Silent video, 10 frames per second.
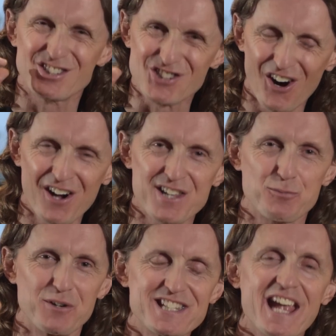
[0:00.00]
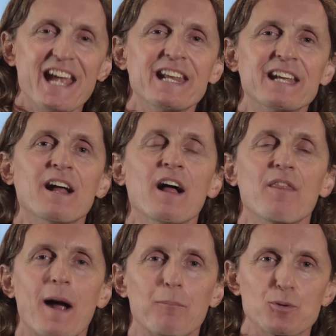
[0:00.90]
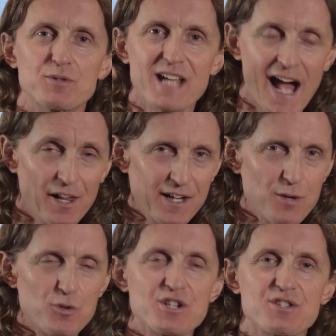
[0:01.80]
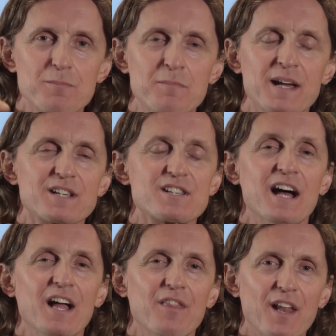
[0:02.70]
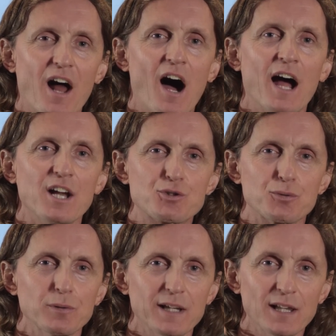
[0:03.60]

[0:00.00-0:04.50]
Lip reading: John is retaining that brutality, which is a mix that I truly